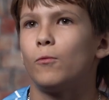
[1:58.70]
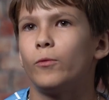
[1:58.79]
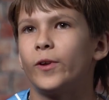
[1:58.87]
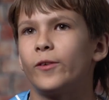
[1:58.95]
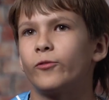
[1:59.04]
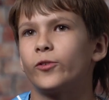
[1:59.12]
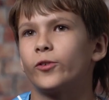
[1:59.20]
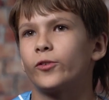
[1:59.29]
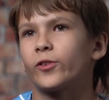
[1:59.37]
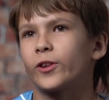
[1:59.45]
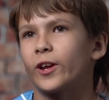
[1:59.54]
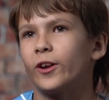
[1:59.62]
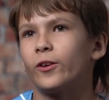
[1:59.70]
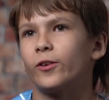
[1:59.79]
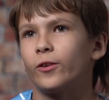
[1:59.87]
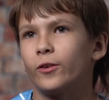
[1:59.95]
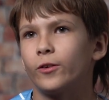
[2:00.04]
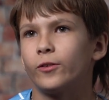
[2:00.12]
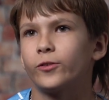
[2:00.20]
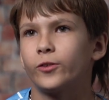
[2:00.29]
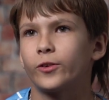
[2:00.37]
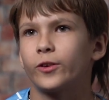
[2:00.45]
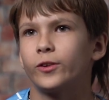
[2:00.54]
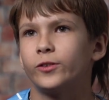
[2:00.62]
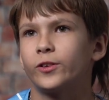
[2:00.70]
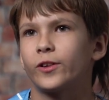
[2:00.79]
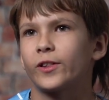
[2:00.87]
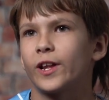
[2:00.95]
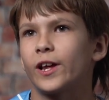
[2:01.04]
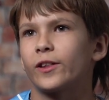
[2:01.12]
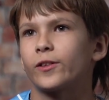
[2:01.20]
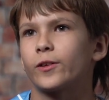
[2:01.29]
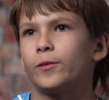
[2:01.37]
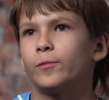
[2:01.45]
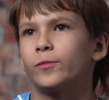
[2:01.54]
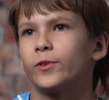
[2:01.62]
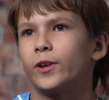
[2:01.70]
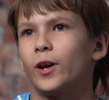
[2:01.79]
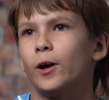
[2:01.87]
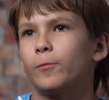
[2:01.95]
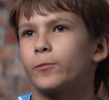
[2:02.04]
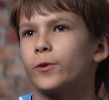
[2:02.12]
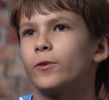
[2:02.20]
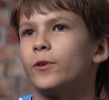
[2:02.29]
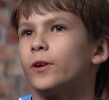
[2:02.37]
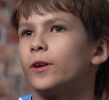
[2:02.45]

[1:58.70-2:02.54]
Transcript: Whenever you're scared, you can just ask Him to help you.